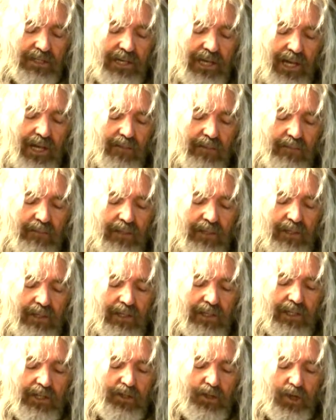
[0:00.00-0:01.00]
came,
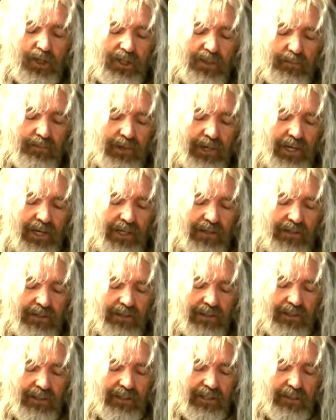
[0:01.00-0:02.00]
he took the bread,
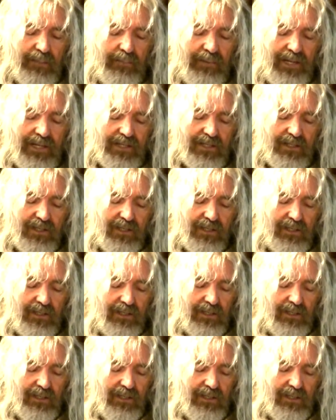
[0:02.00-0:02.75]
he blessed it,